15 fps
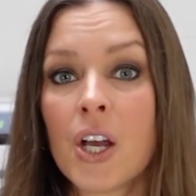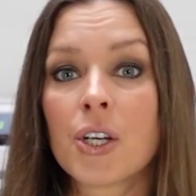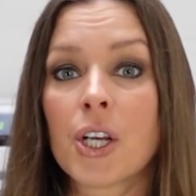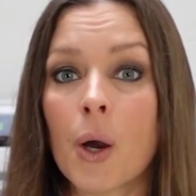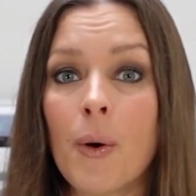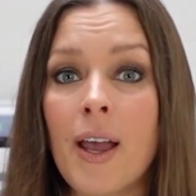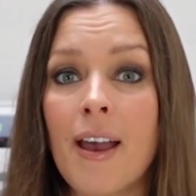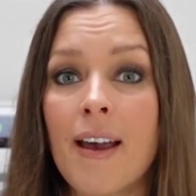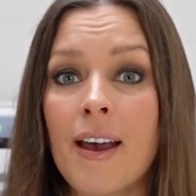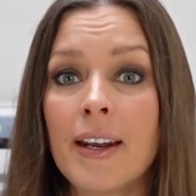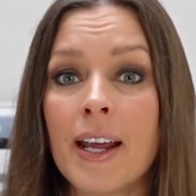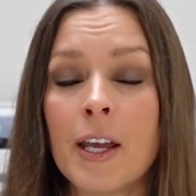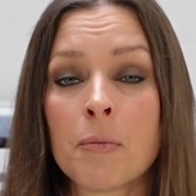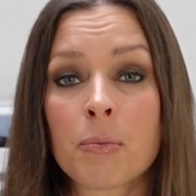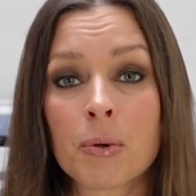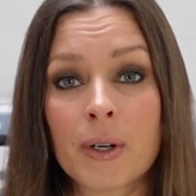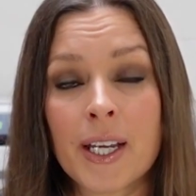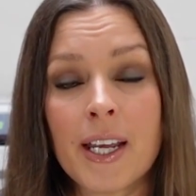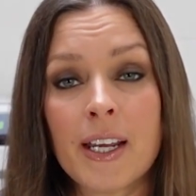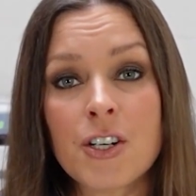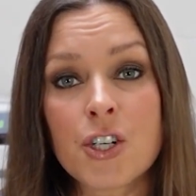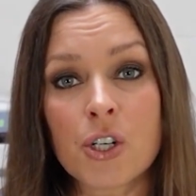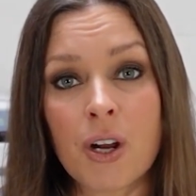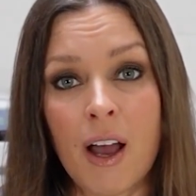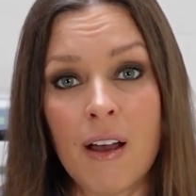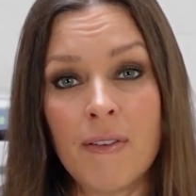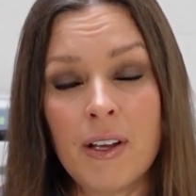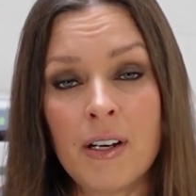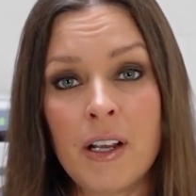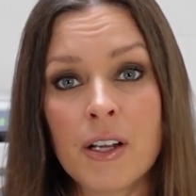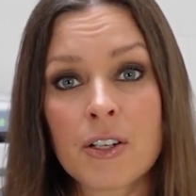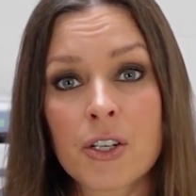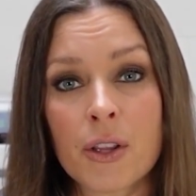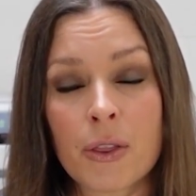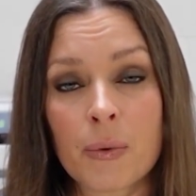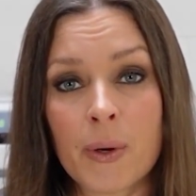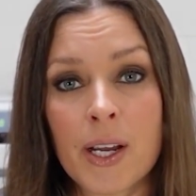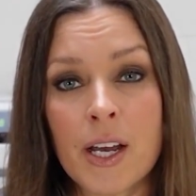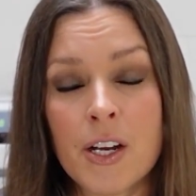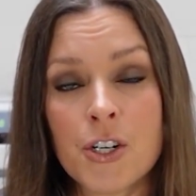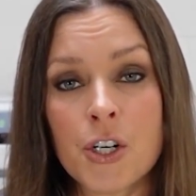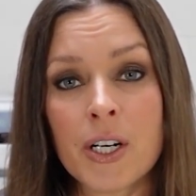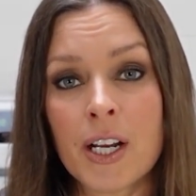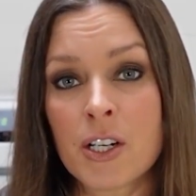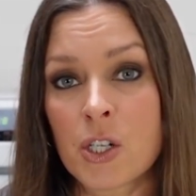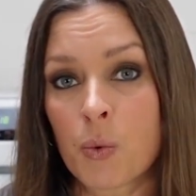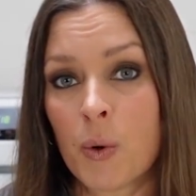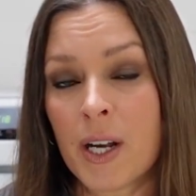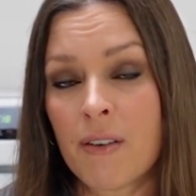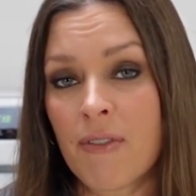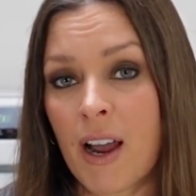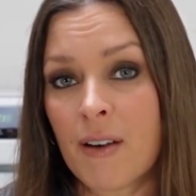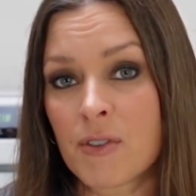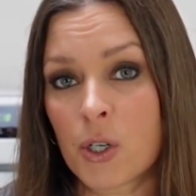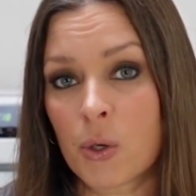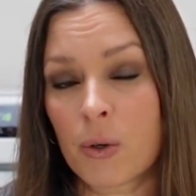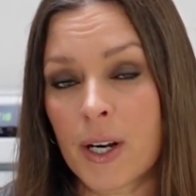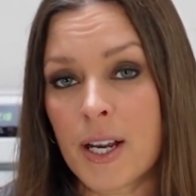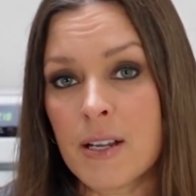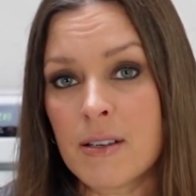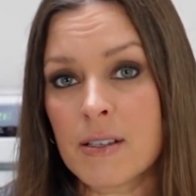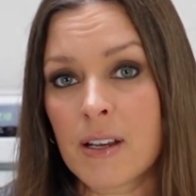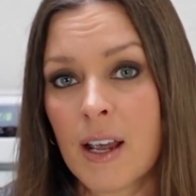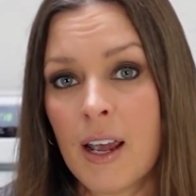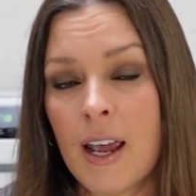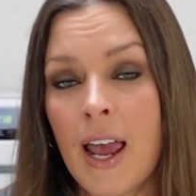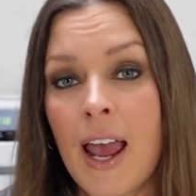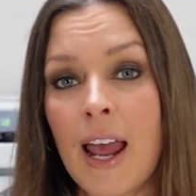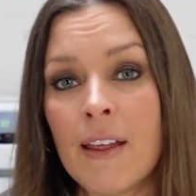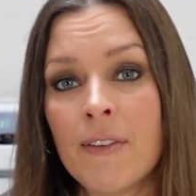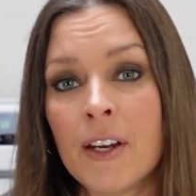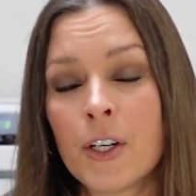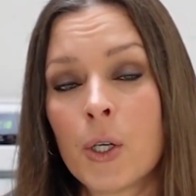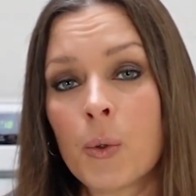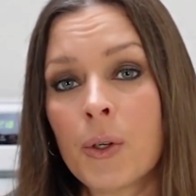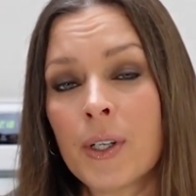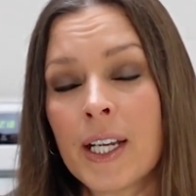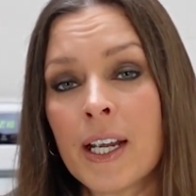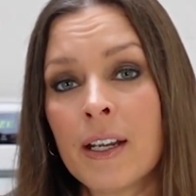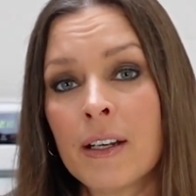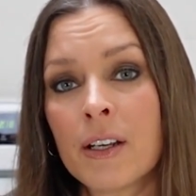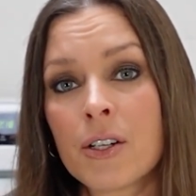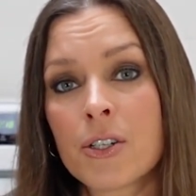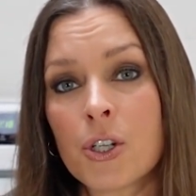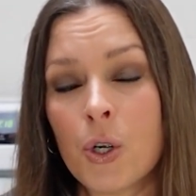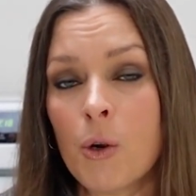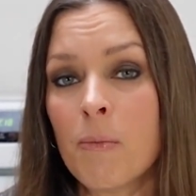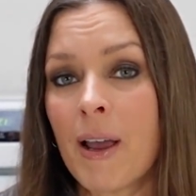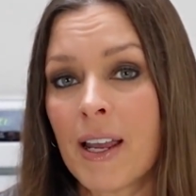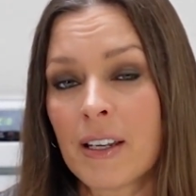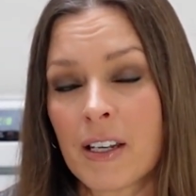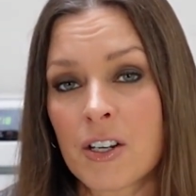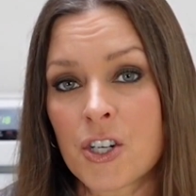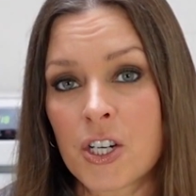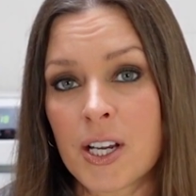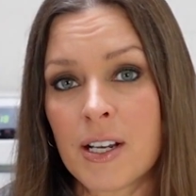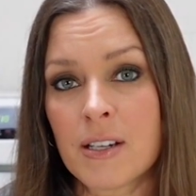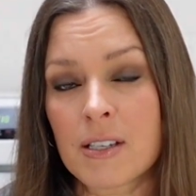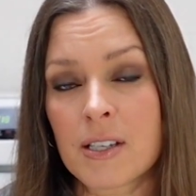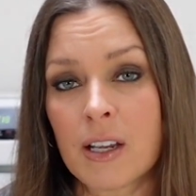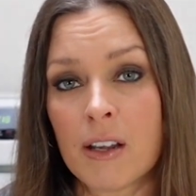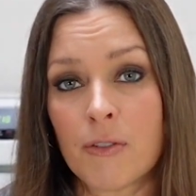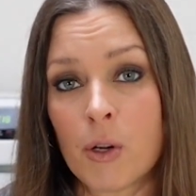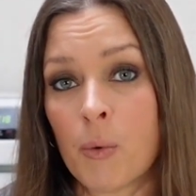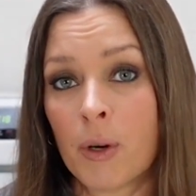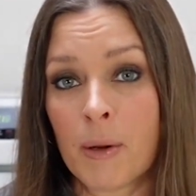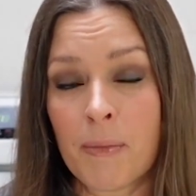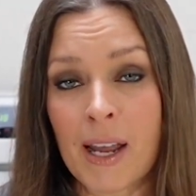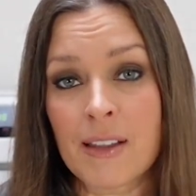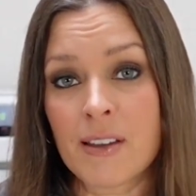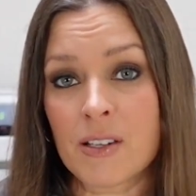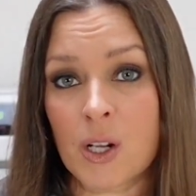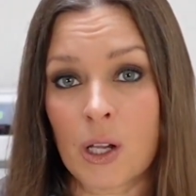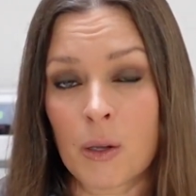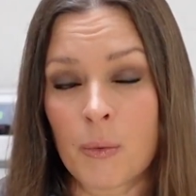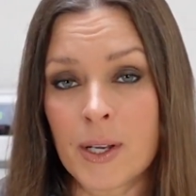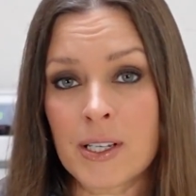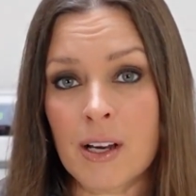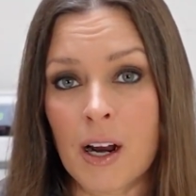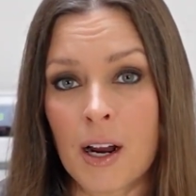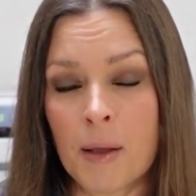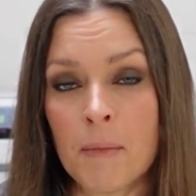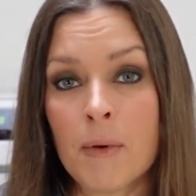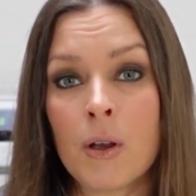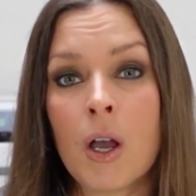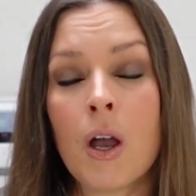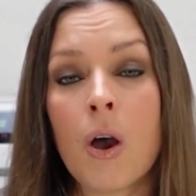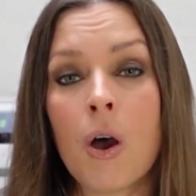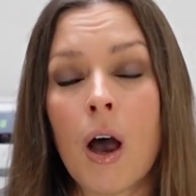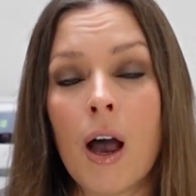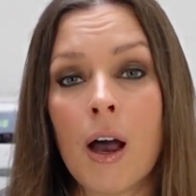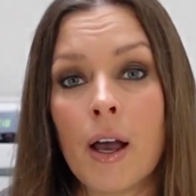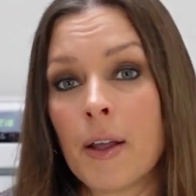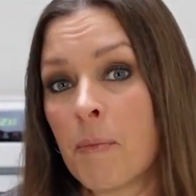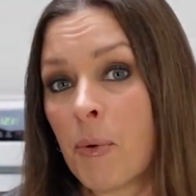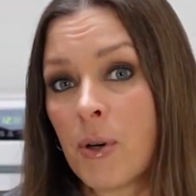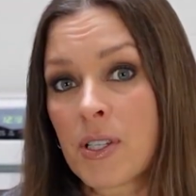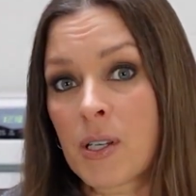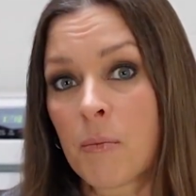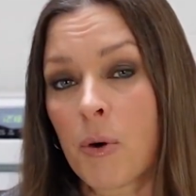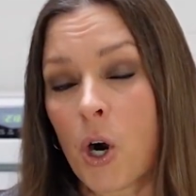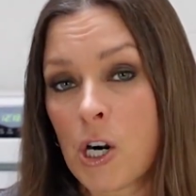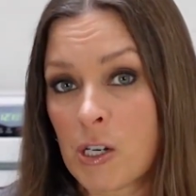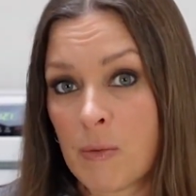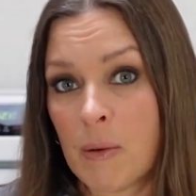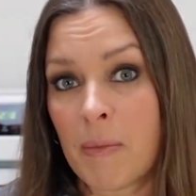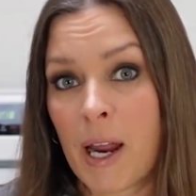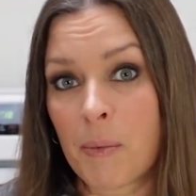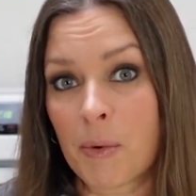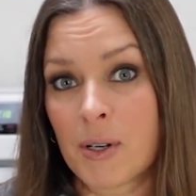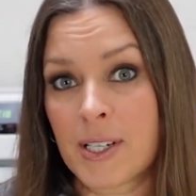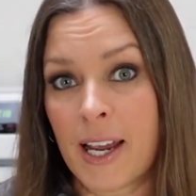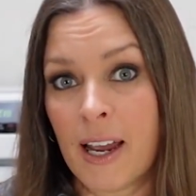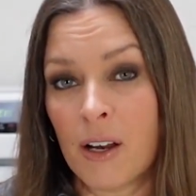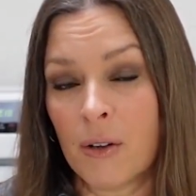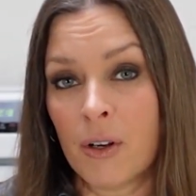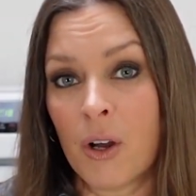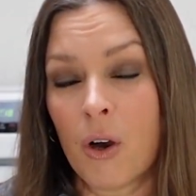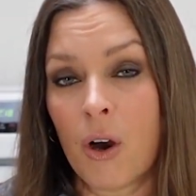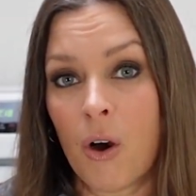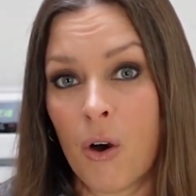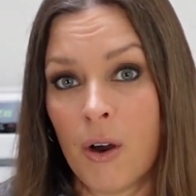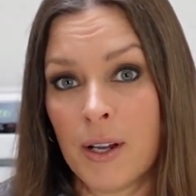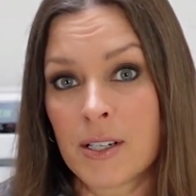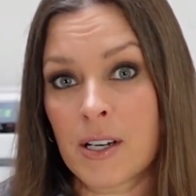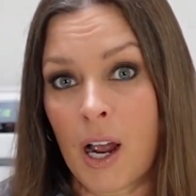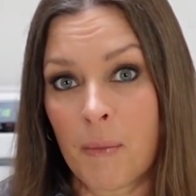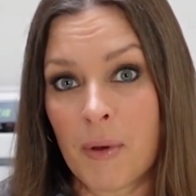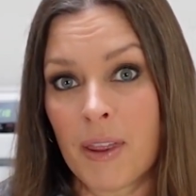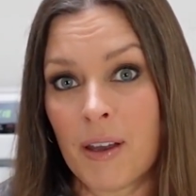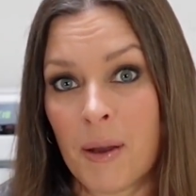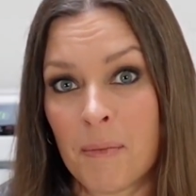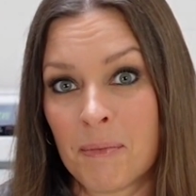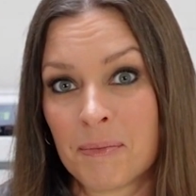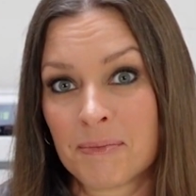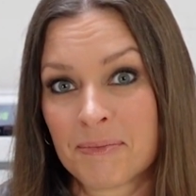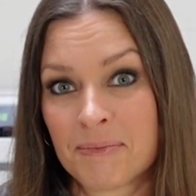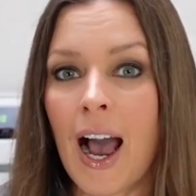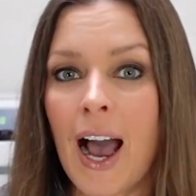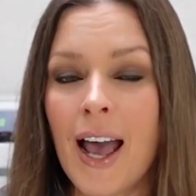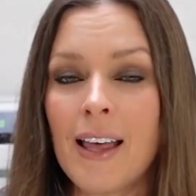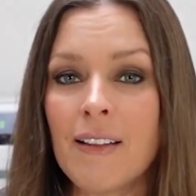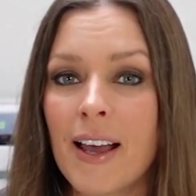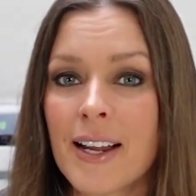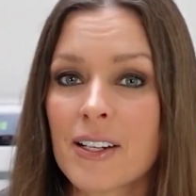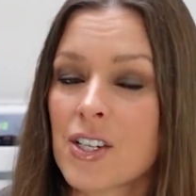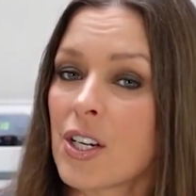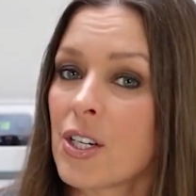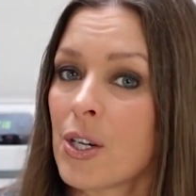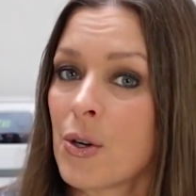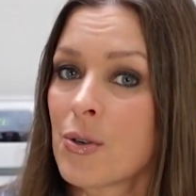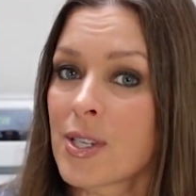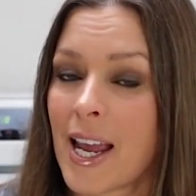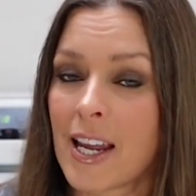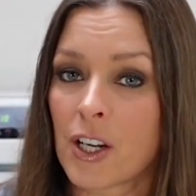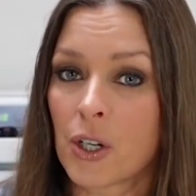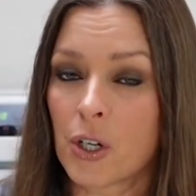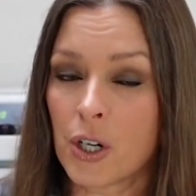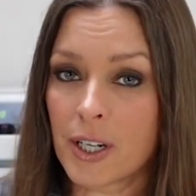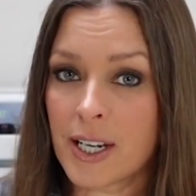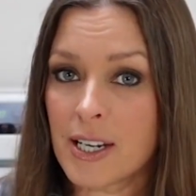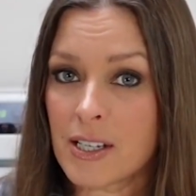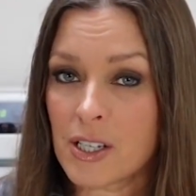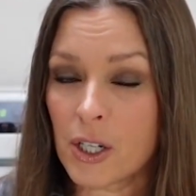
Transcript: Go ahead and preheat your oven to 325 degrees, and then you will need 2 baking sheets if you want to bake these all at one time, and put some parchment paper down on top of them. I like to use a cookie